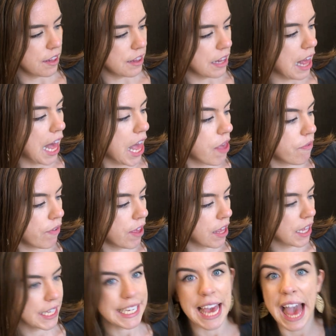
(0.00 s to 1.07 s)
live
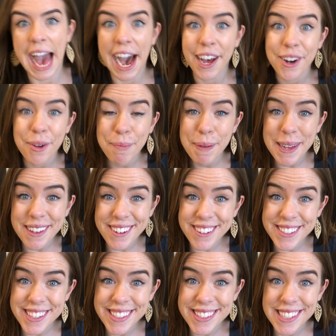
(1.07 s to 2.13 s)

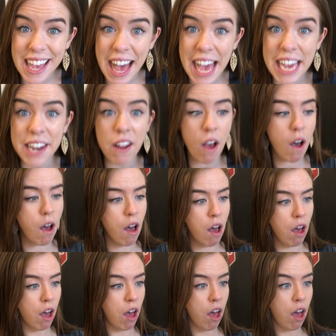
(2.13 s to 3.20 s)
caterpillars inside.
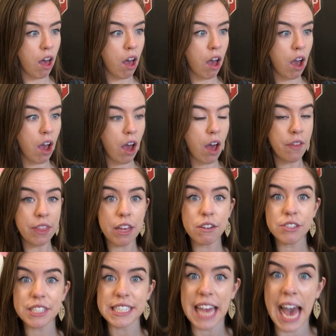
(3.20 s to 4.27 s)

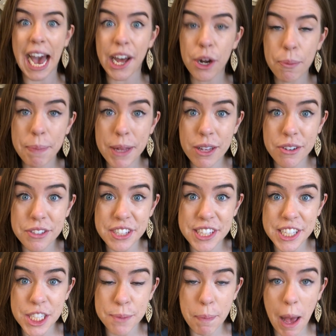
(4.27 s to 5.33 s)
There's caterpillars in
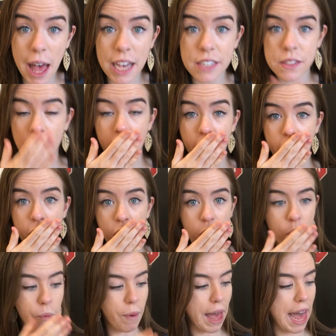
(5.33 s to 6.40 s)
this box.
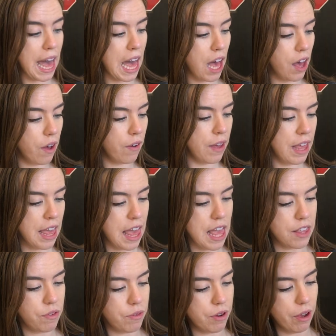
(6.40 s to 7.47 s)
Wow.
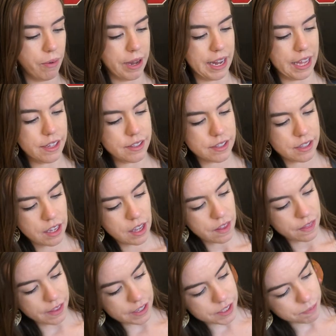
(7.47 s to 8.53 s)
And you know what else?
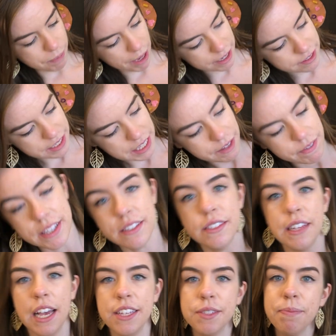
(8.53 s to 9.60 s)
This box even
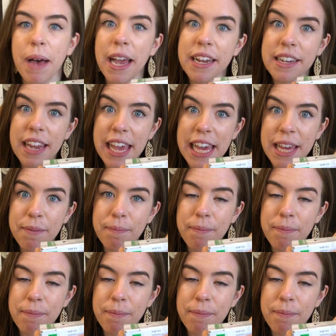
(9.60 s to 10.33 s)
says my name